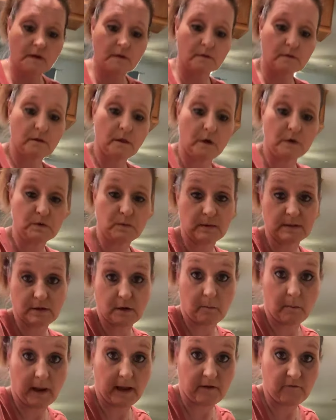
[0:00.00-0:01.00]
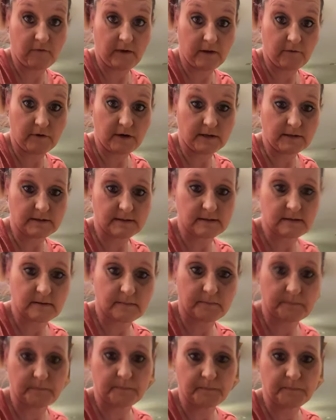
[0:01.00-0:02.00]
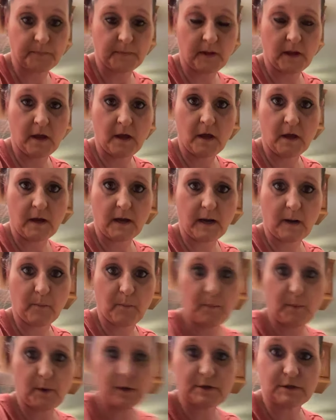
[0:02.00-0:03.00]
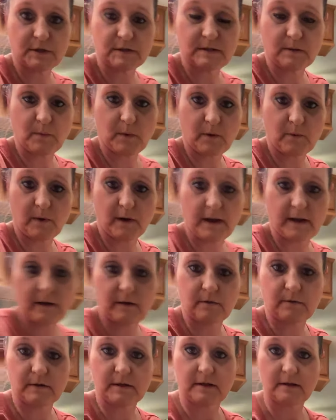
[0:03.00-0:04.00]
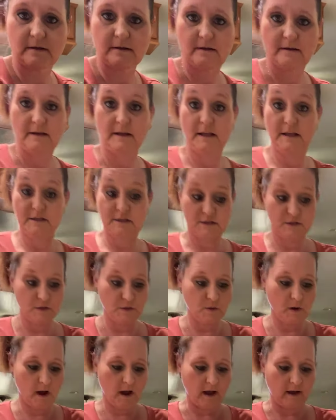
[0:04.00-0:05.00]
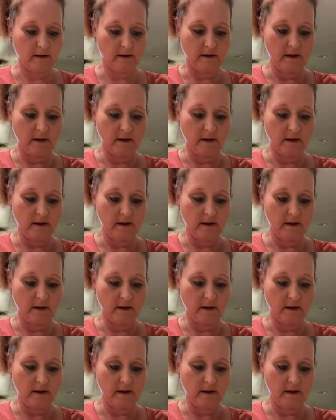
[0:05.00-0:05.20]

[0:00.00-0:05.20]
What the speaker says: Those ones are my favorites. I'm gonna put you somewhere where I don't get you too hot.